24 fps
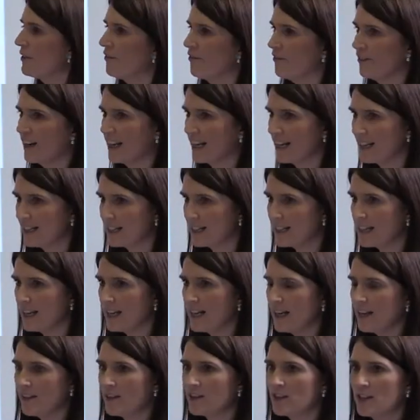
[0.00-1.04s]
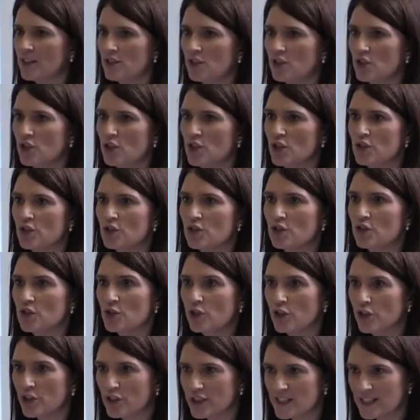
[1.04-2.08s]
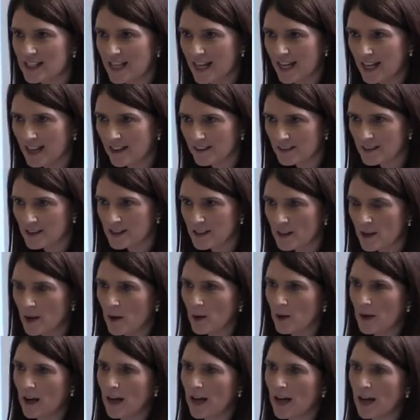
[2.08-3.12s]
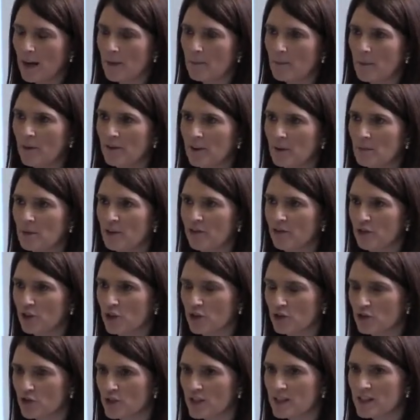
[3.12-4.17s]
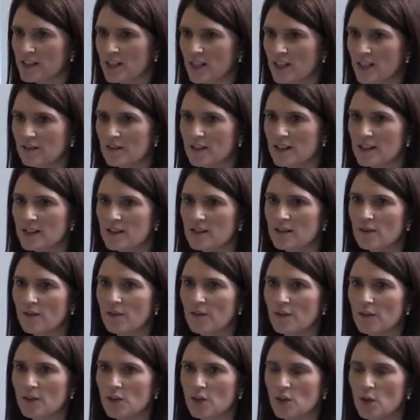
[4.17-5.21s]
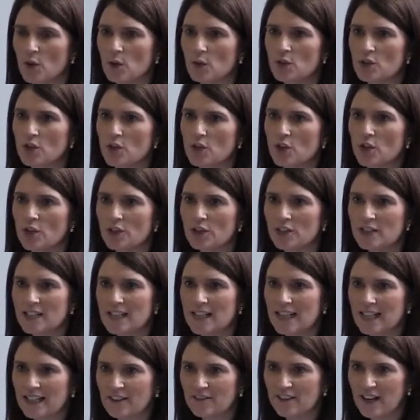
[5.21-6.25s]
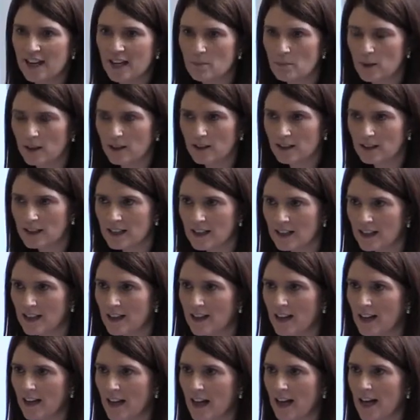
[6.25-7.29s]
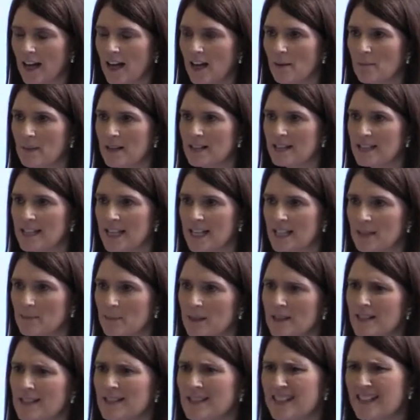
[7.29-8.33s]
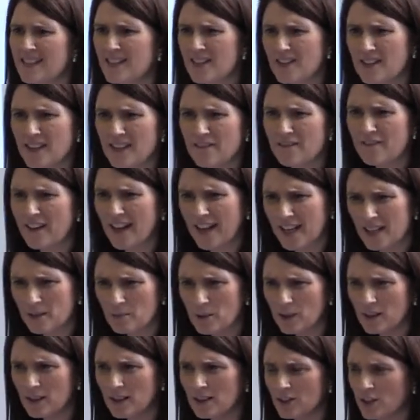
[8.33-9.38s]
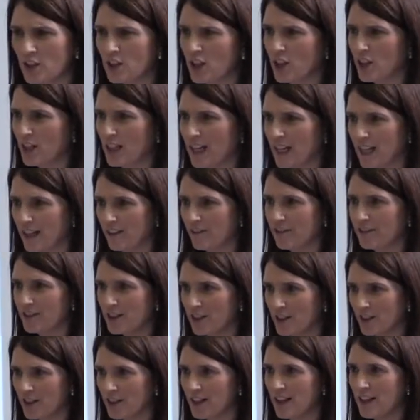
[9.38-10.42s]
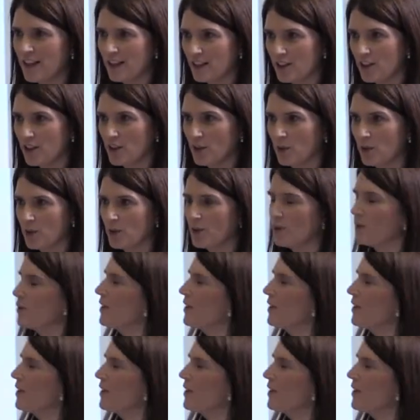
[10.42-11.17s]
the field. They're introduced to ourselves from the fostering service, you know, to undertake a viability assessment to see, are they viable to look after, you know,